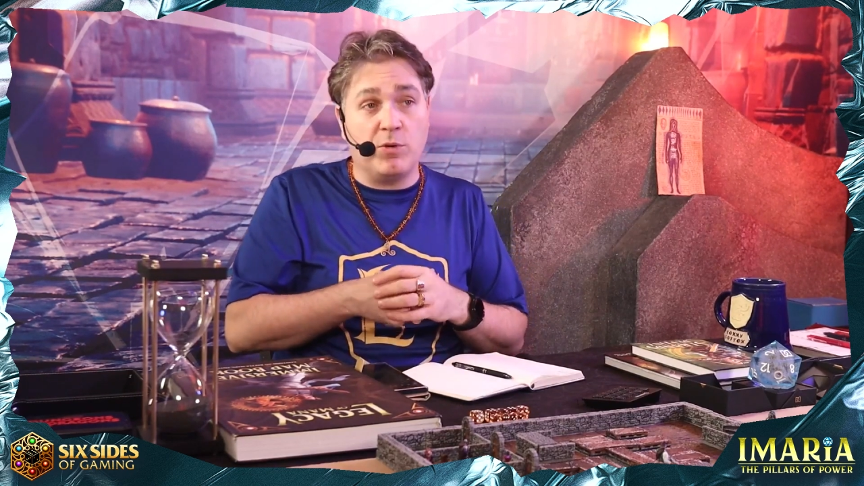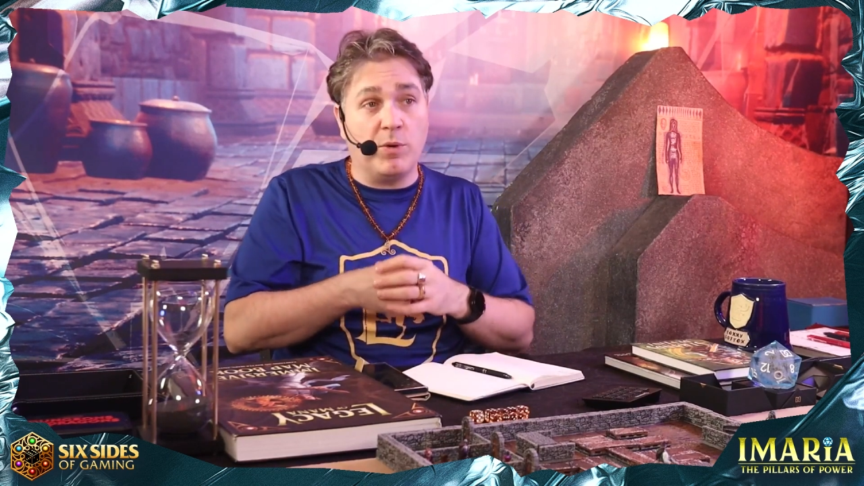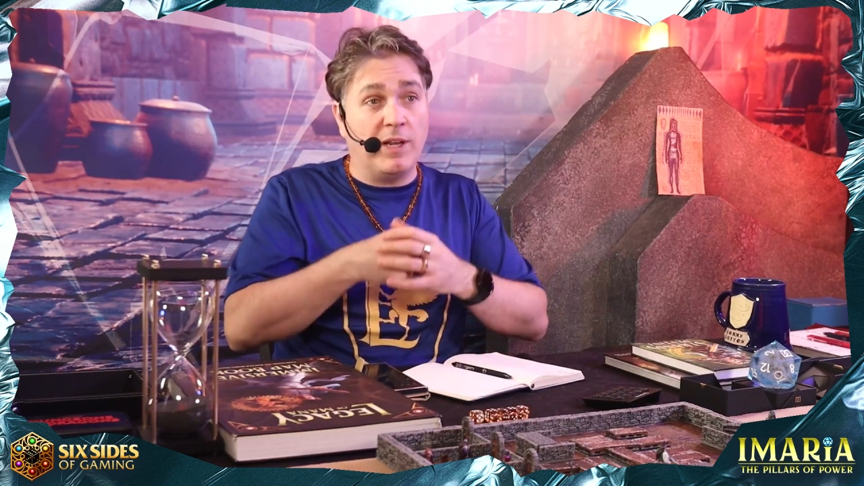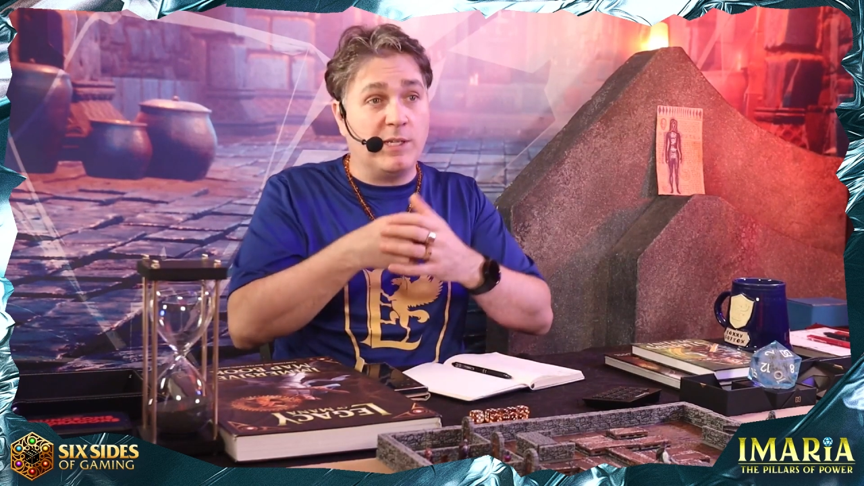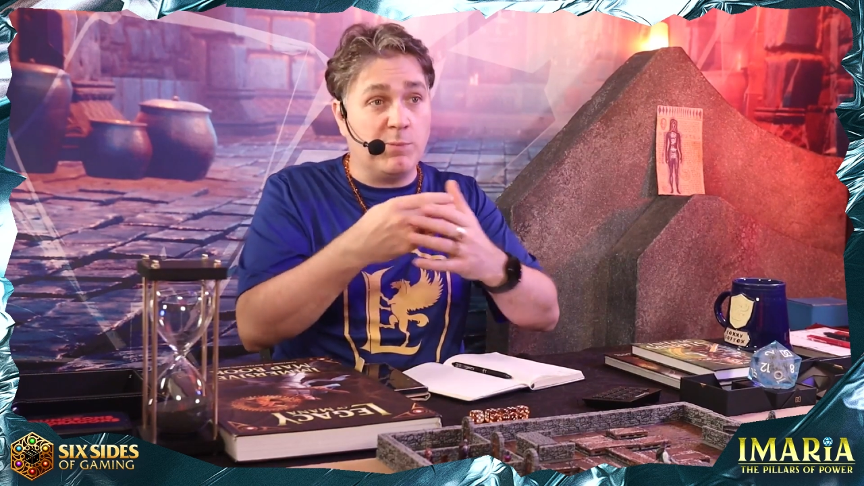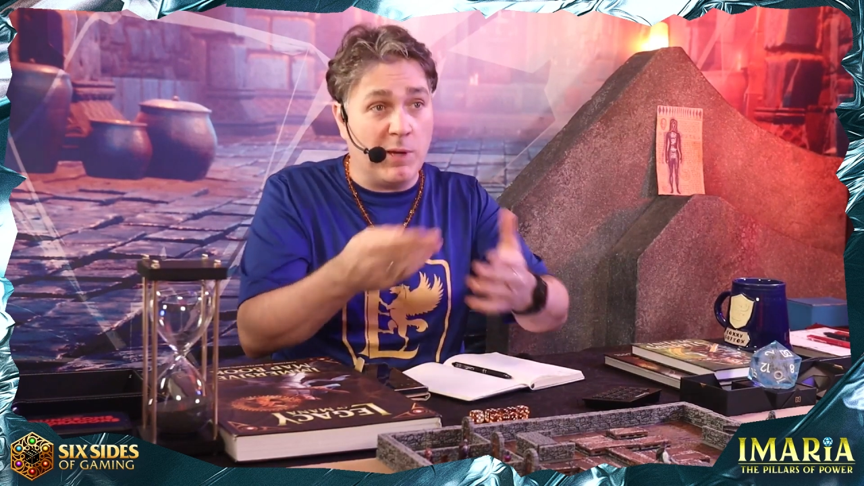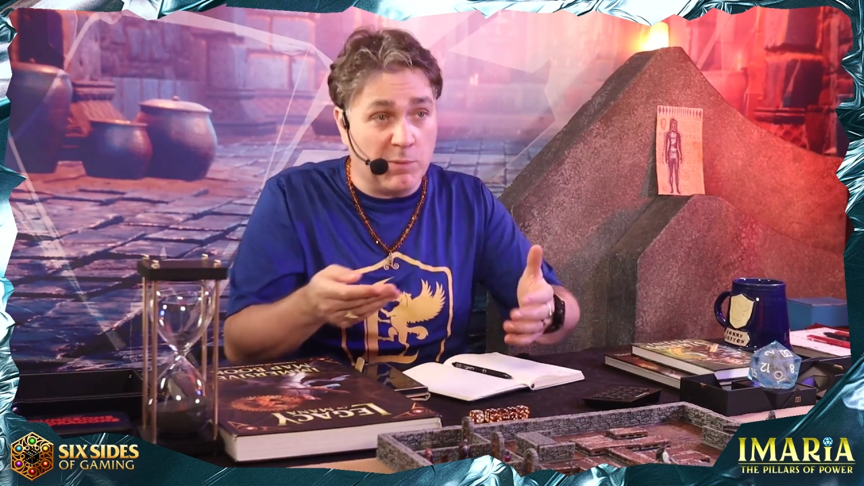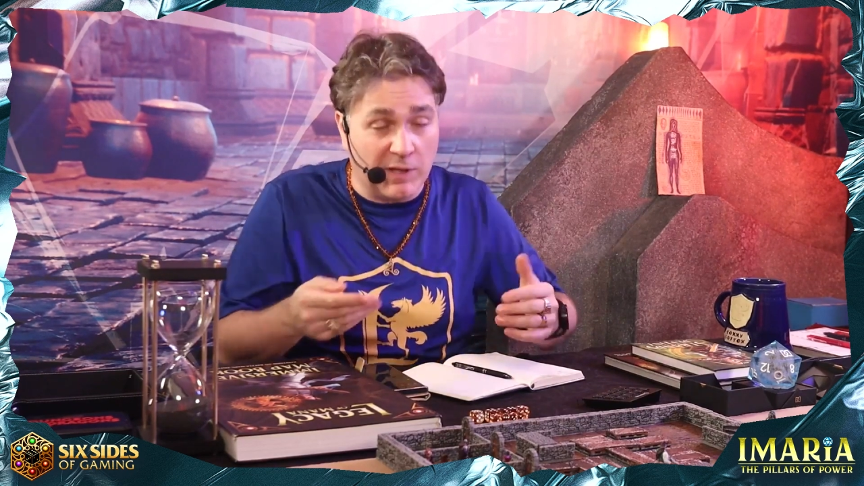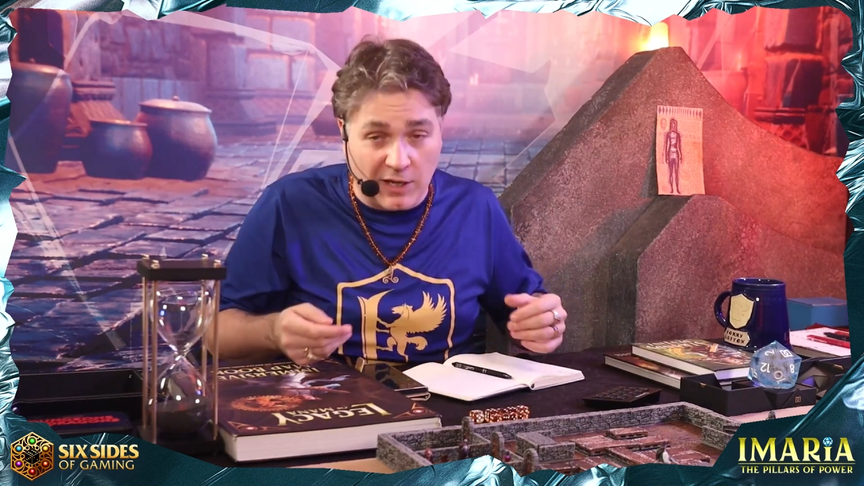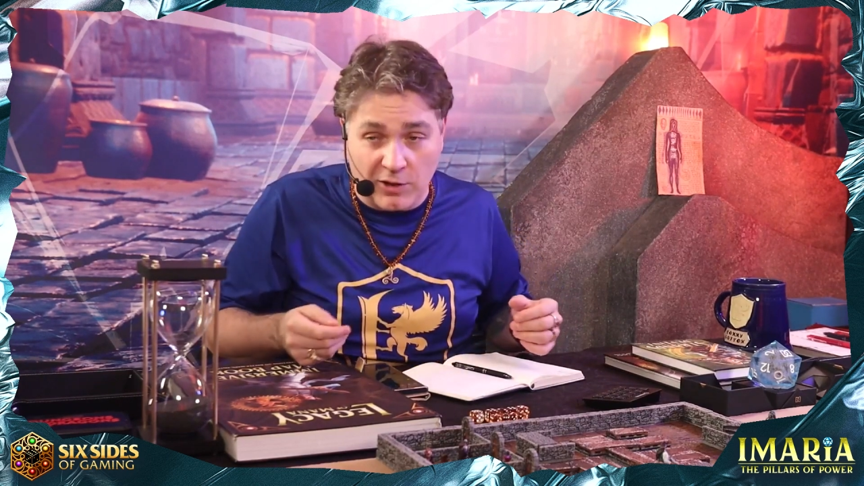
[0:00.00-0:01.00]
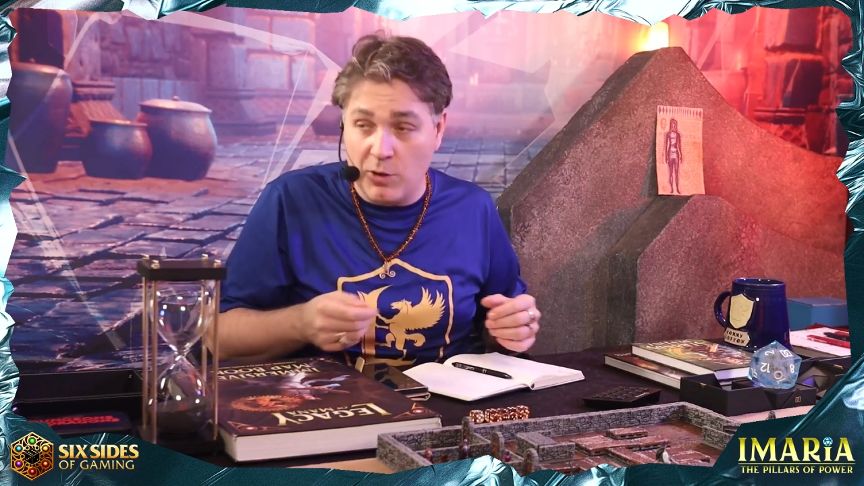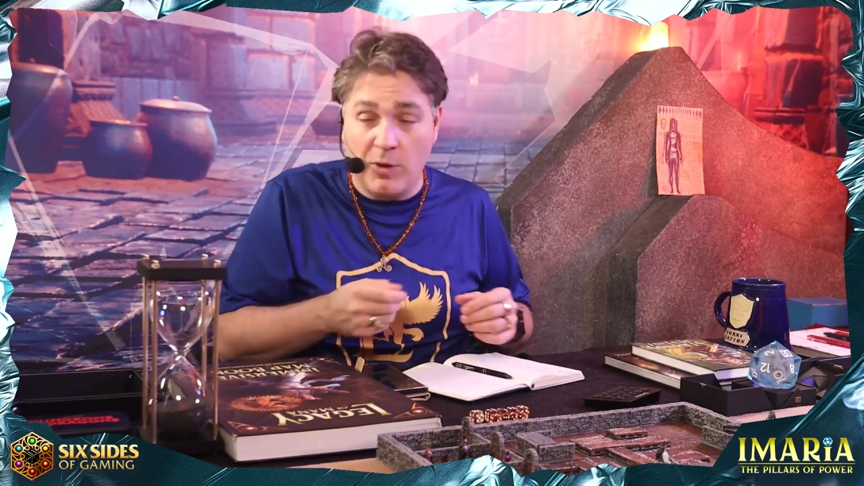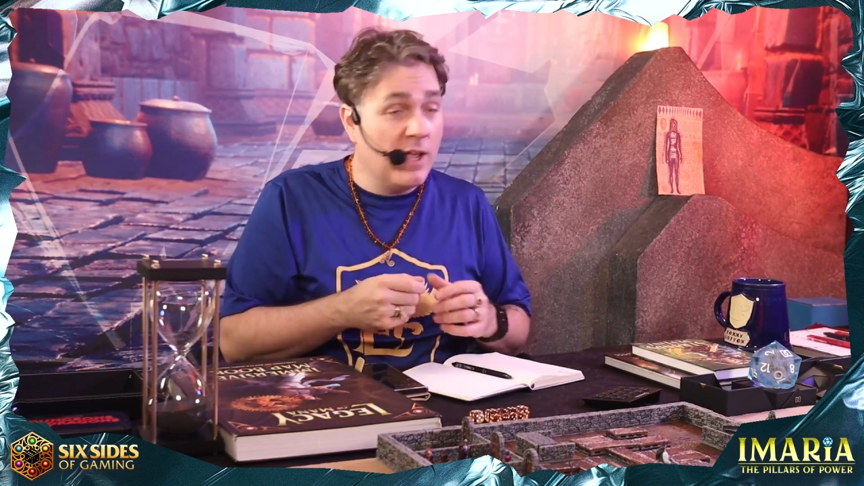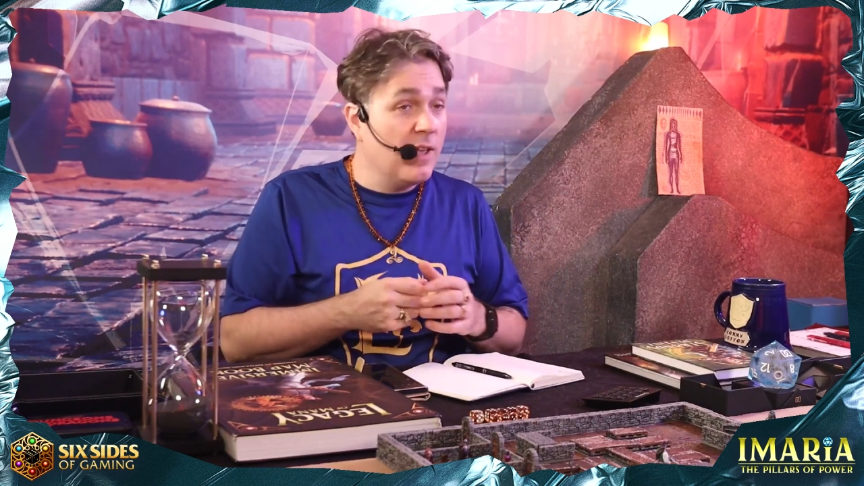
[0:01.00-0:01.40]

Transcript: to it and explained what they can do,